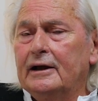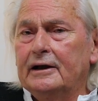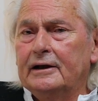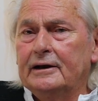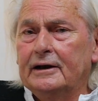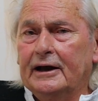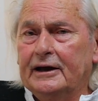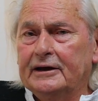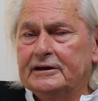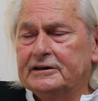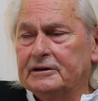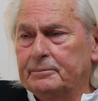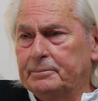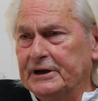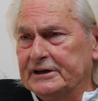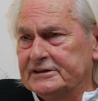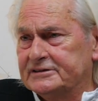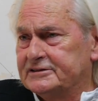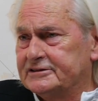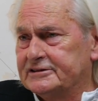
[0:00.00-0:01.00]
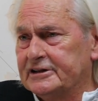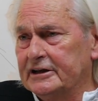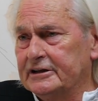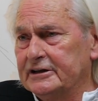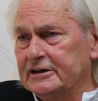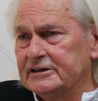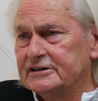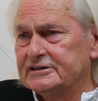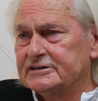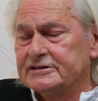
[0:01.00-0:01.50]
Like the best
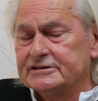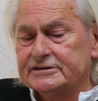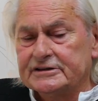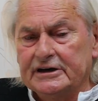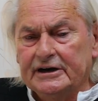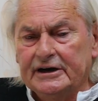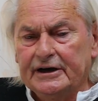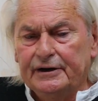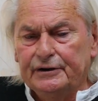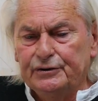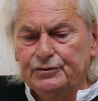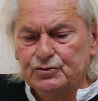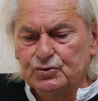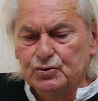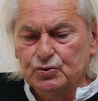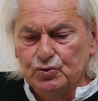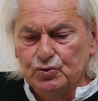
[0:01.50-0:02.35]
thing is the